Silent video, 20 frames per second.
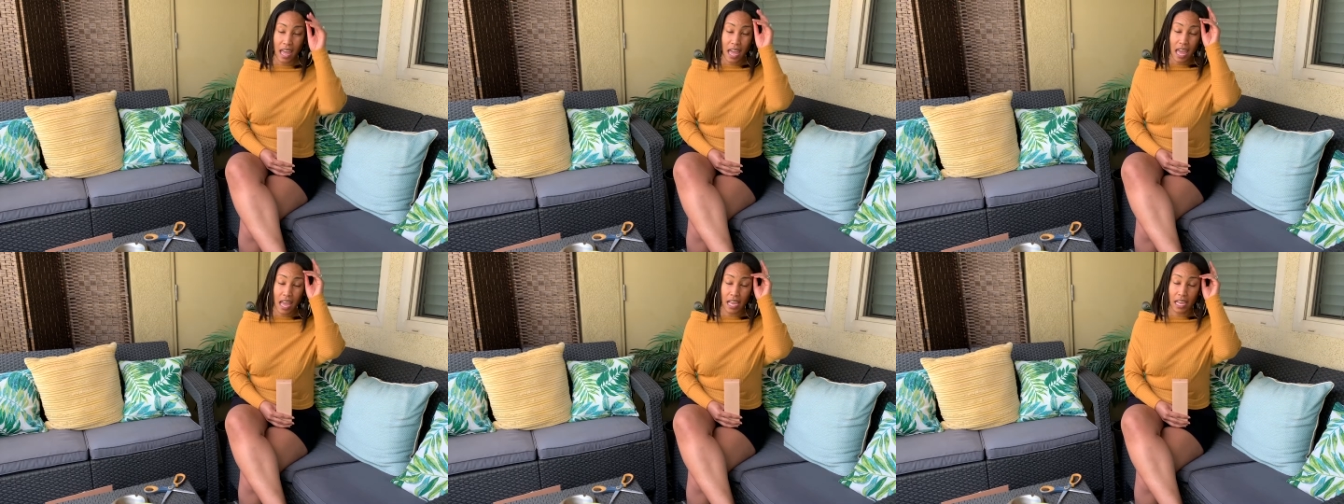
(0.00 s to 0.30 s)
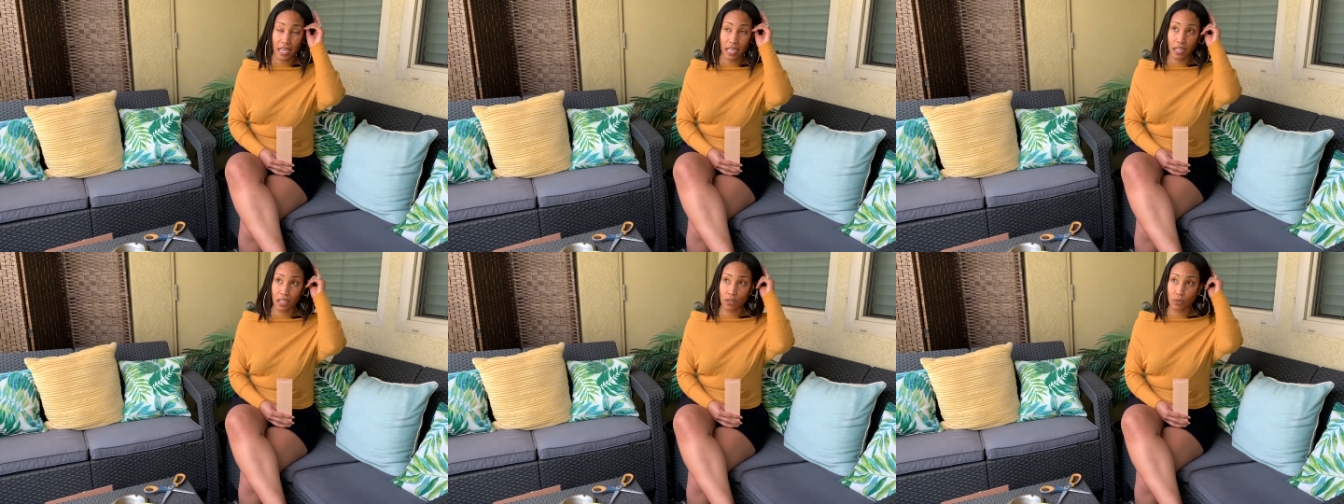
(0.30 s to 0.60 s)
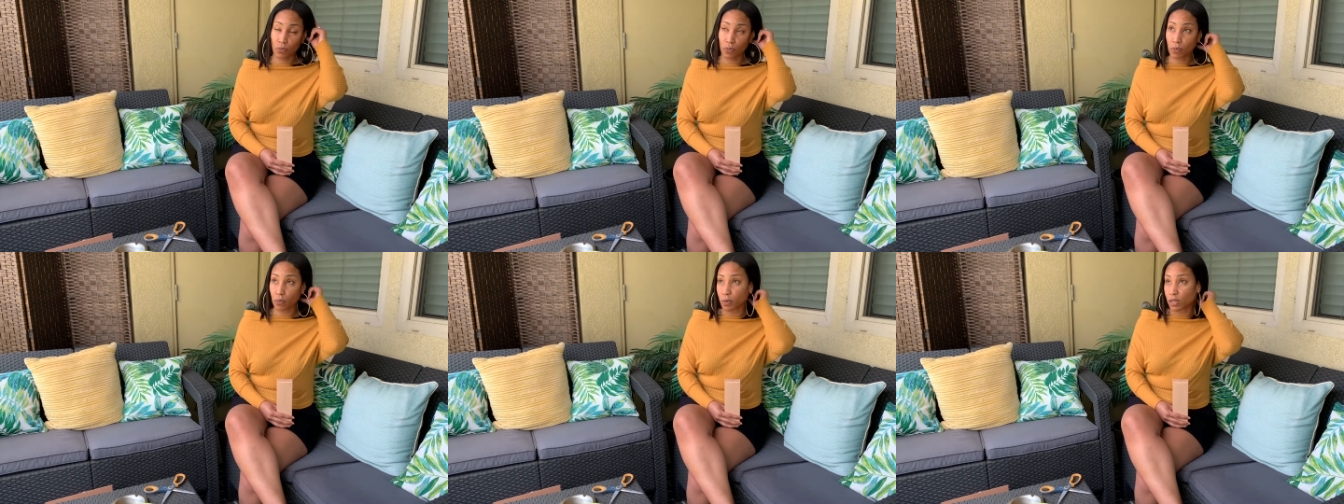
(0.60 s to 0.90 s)

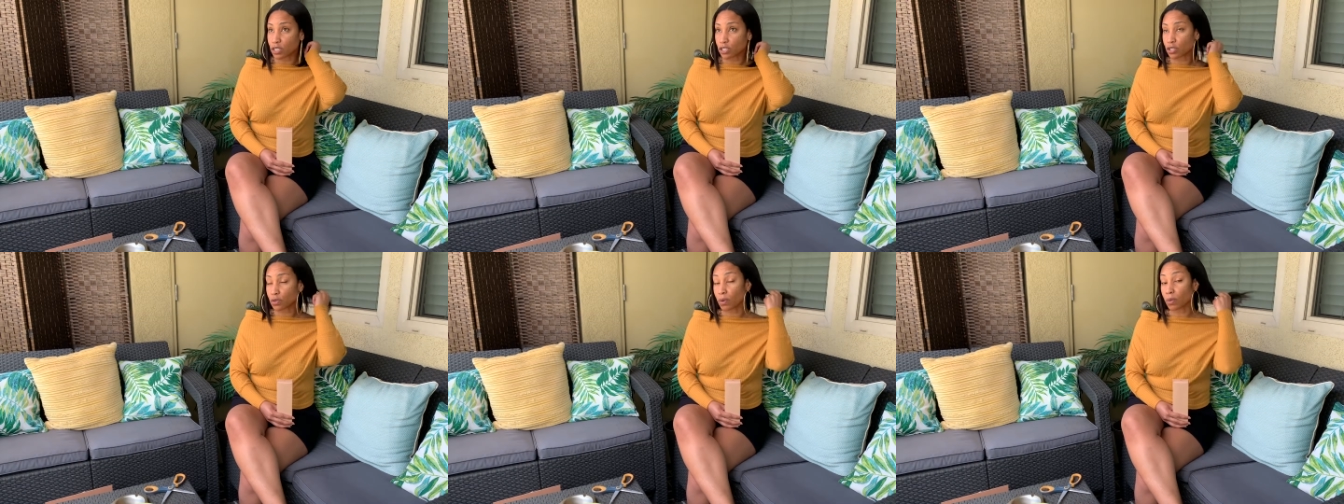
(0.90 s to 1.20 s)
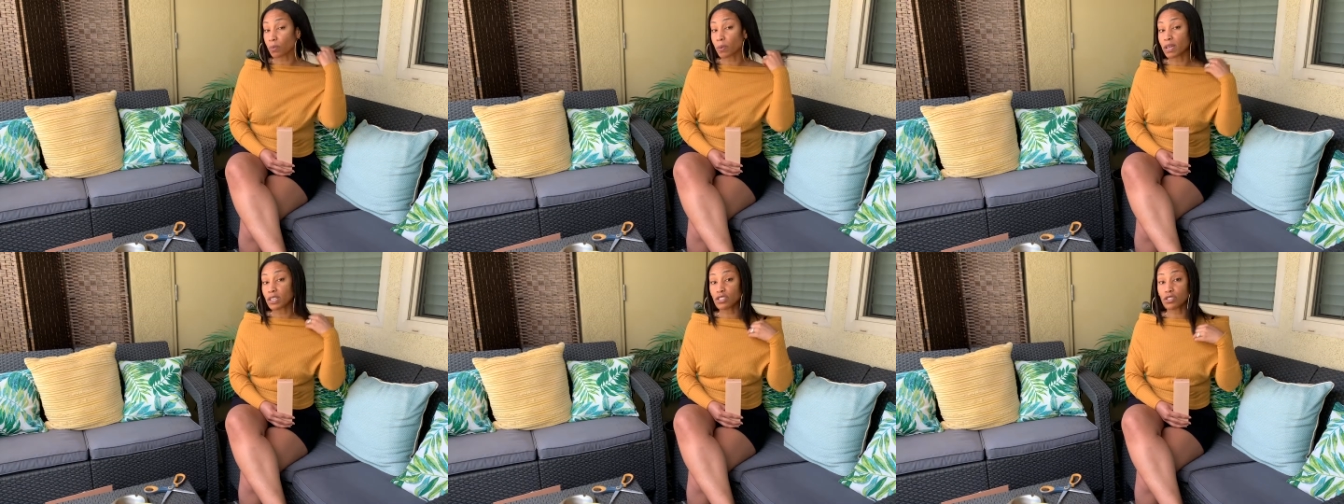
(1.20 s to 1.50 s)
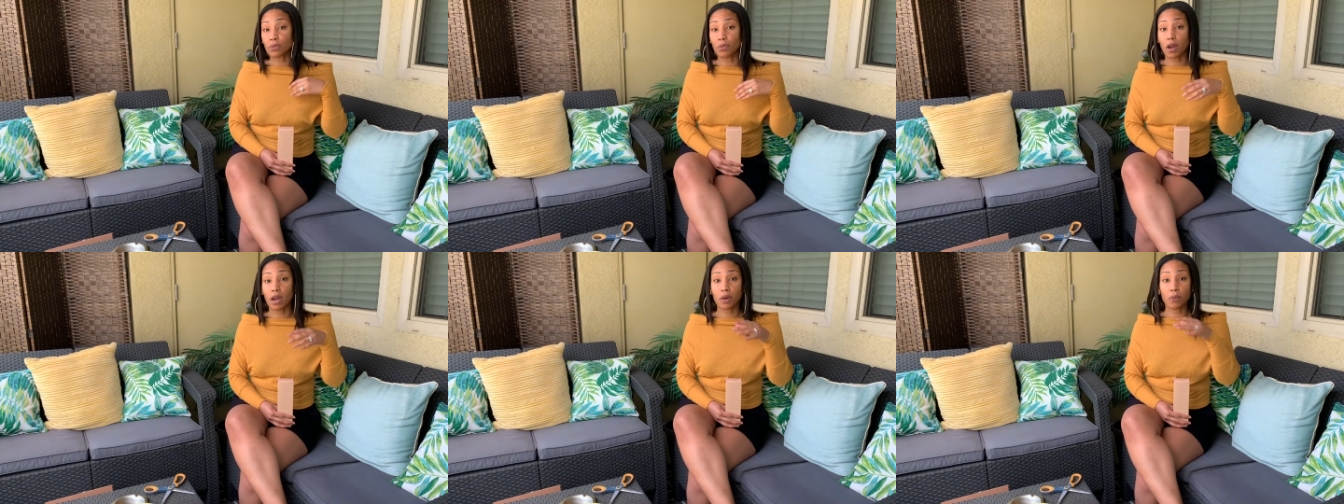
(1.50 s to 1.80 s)
and we went to a
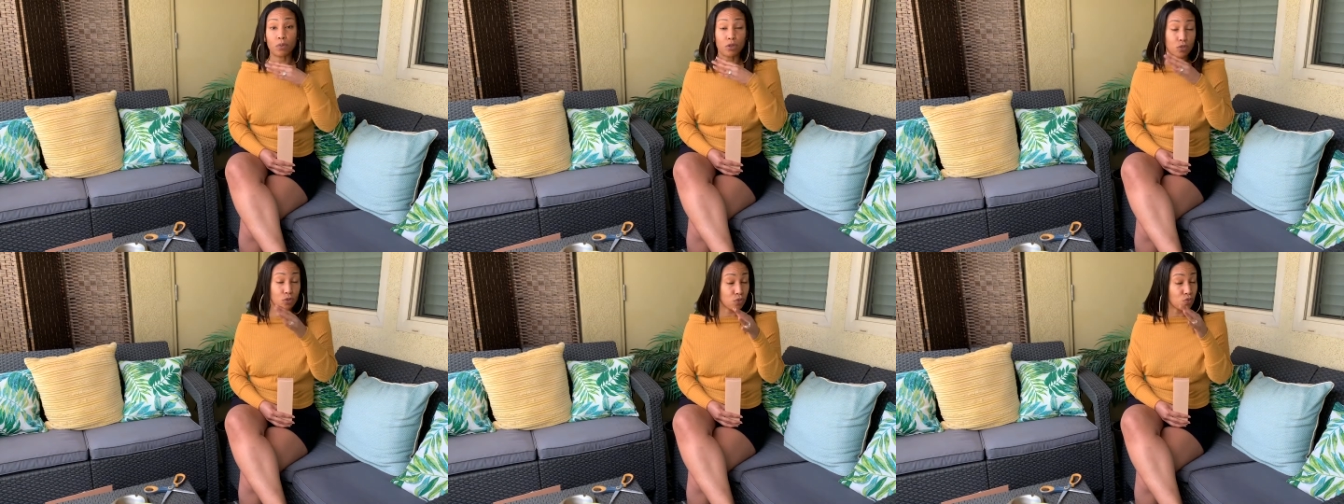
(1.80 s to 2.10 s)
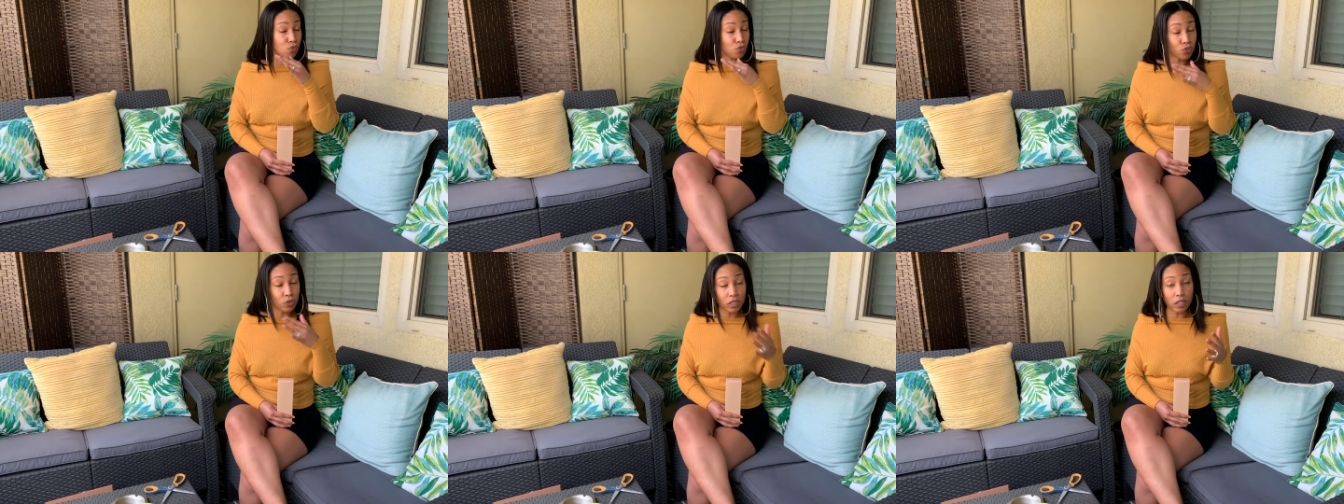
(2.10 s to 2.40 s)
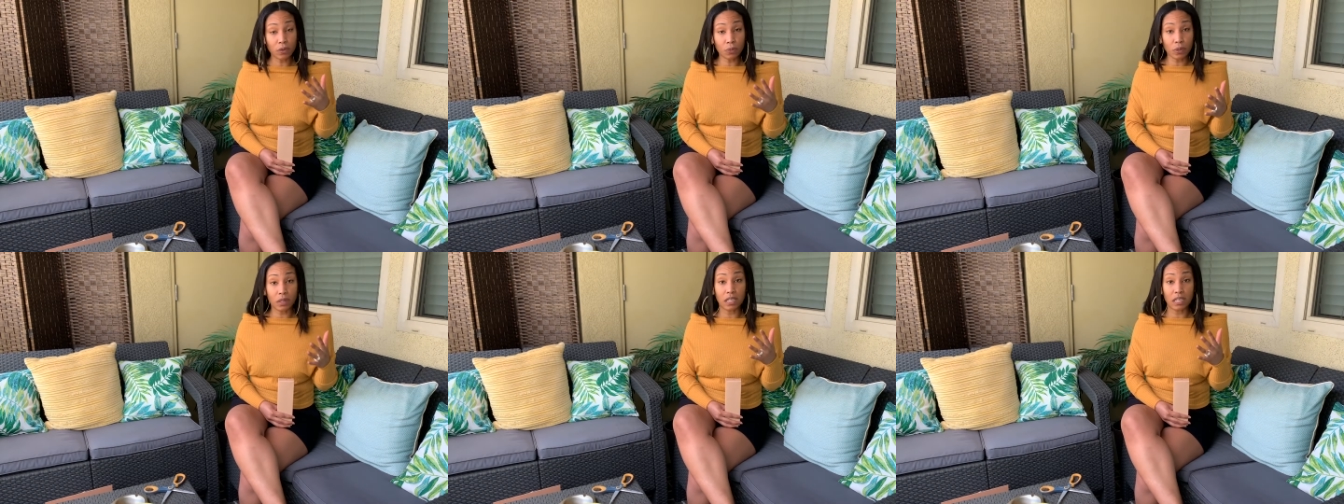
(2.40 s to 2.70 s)
restaurant, which was
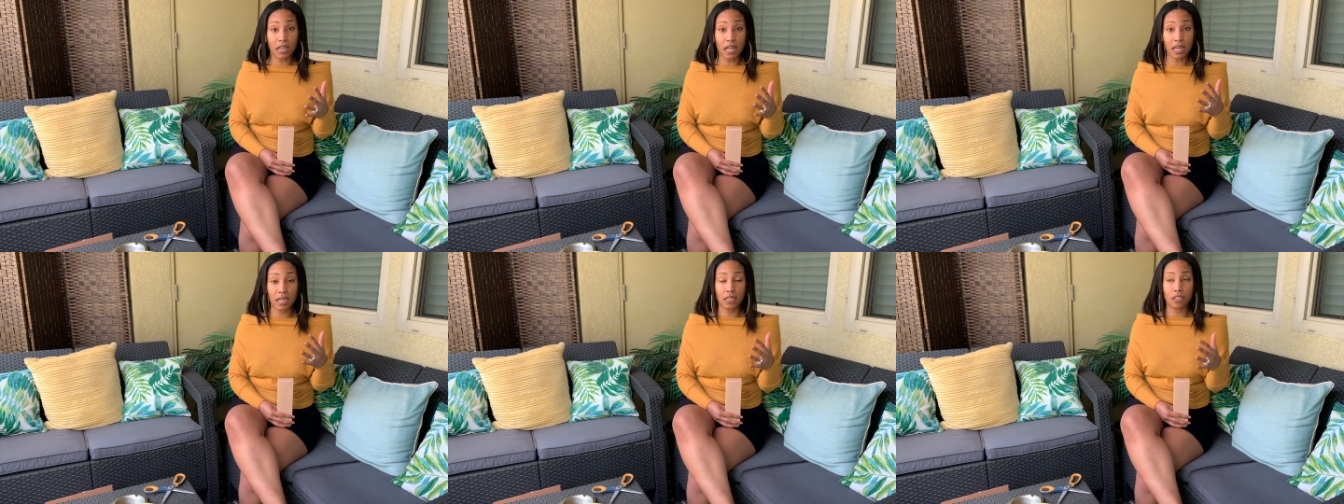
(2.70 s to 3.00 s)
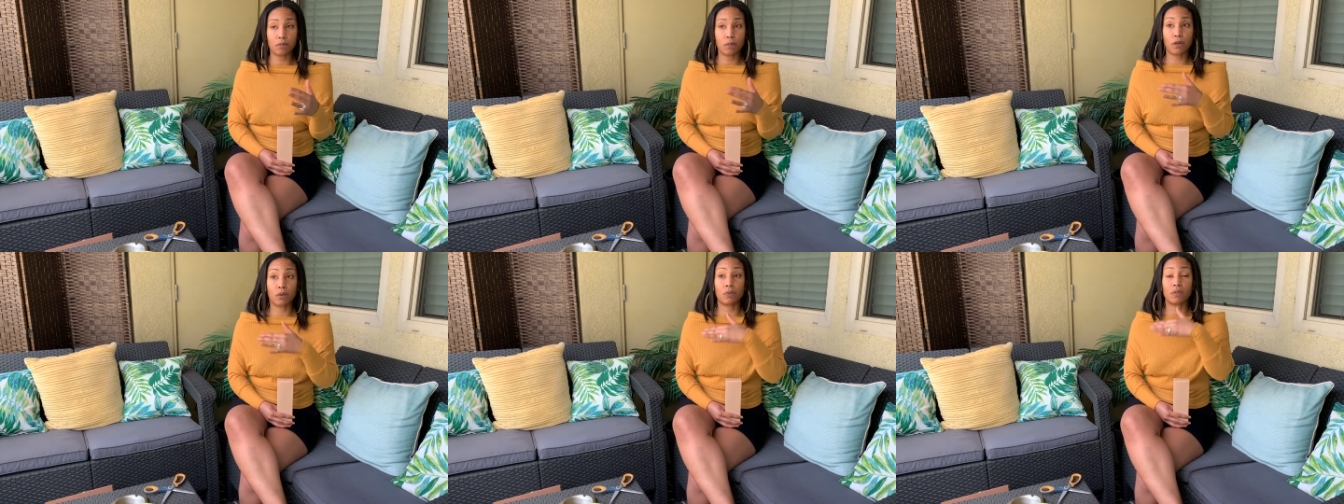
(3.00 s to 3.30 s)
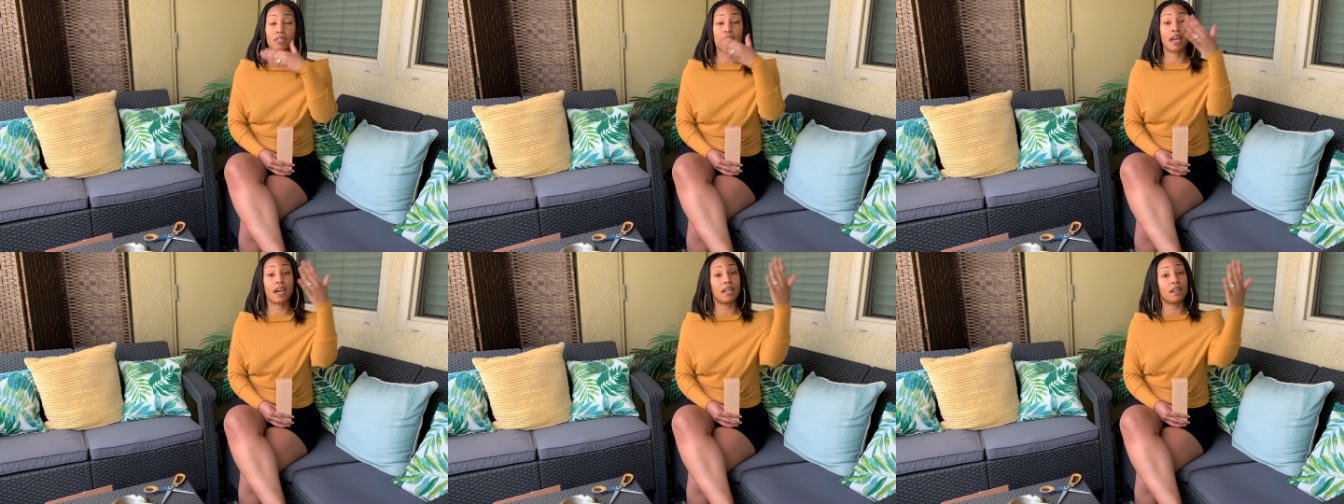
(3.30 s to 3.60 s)
really, really nice, but it
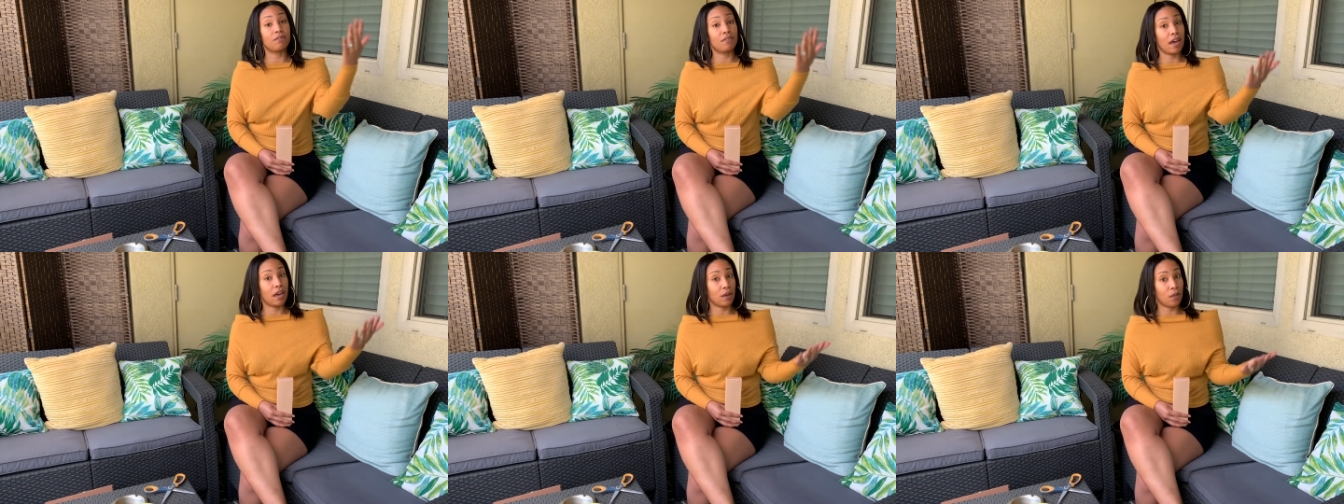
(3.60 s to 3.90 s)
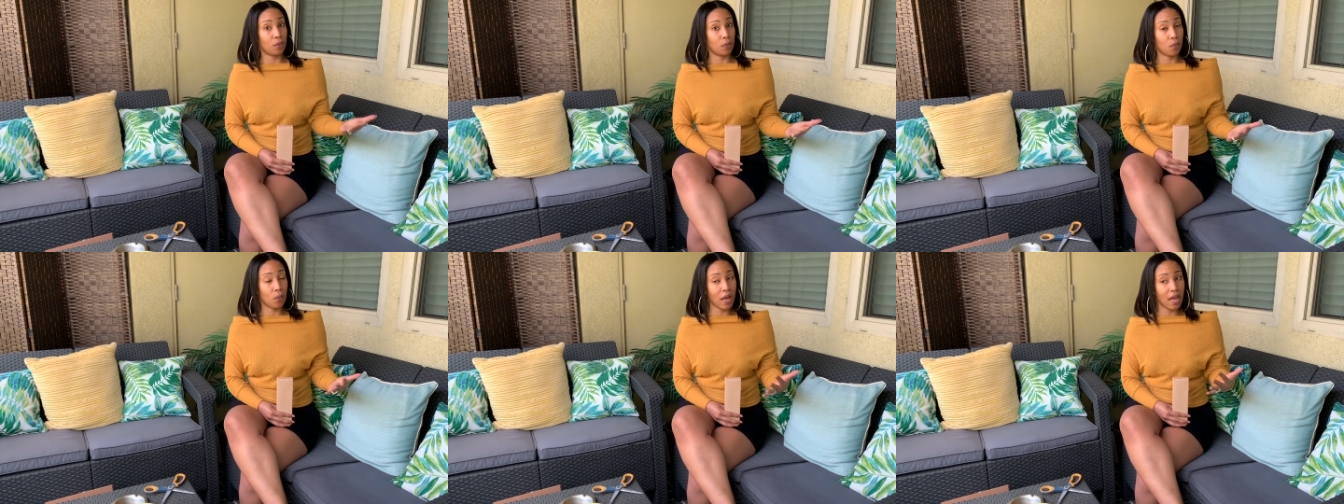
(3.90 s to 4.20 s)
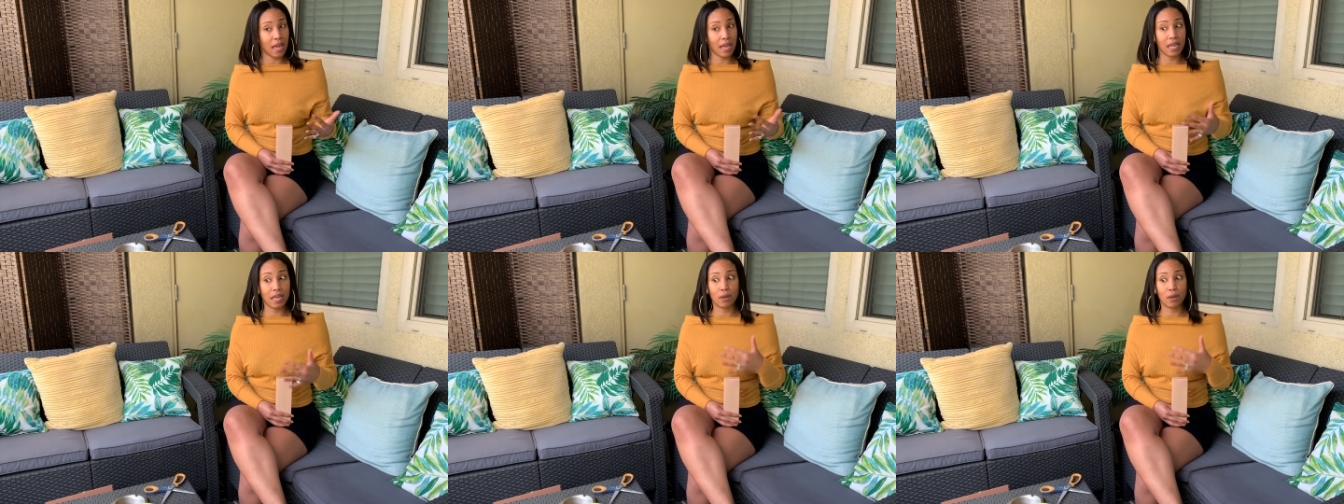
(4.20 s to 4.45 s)
was kind of out of the way.